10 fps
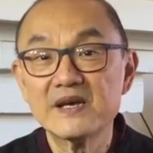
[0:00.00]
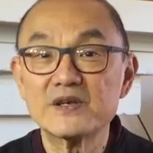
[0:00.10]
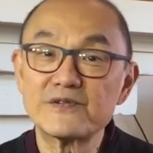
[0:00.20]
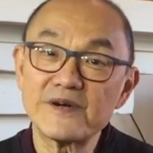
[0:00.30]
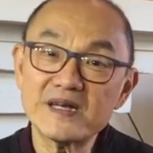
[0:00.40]

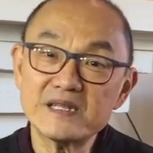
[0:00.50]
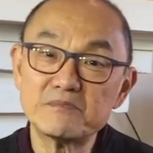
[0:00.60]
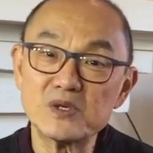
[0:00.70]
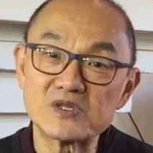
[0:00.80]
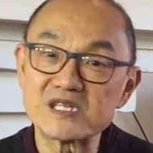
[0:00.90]
you find the
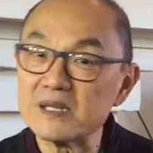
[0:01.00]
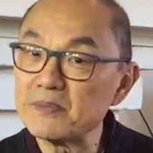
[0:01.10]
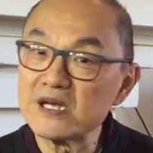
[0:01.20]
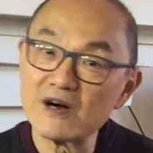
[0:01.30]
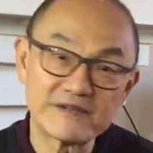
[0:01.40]
boot
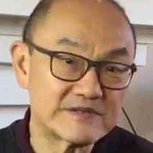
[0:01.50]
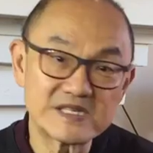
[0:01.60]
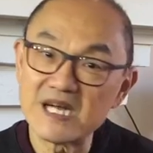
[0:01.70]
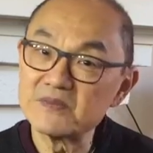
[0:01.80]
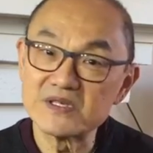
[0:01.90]
slipping off every
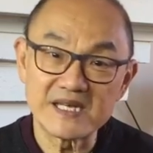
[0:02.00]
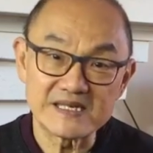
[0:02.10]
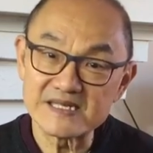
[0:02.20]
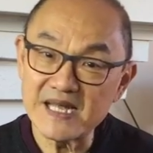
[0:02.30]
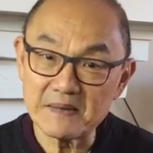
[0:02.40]
time you take a
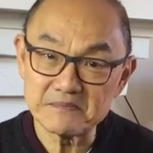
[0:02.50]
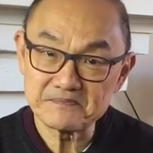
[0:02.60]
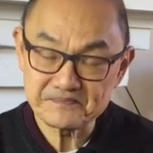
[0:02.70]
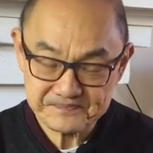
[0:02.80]
step.